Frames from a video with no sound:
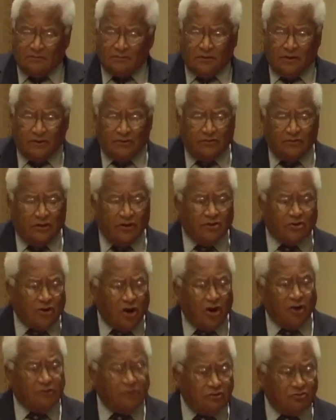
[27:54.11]
was
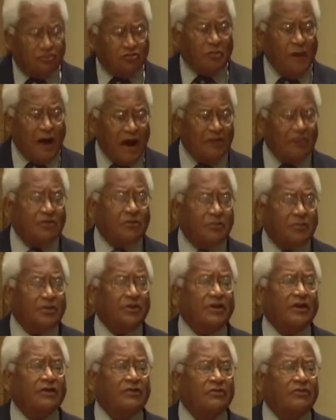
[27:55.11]
encouraged by the
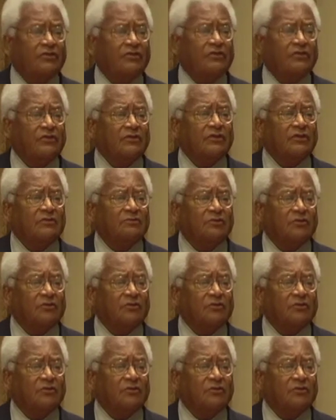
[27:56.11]
police.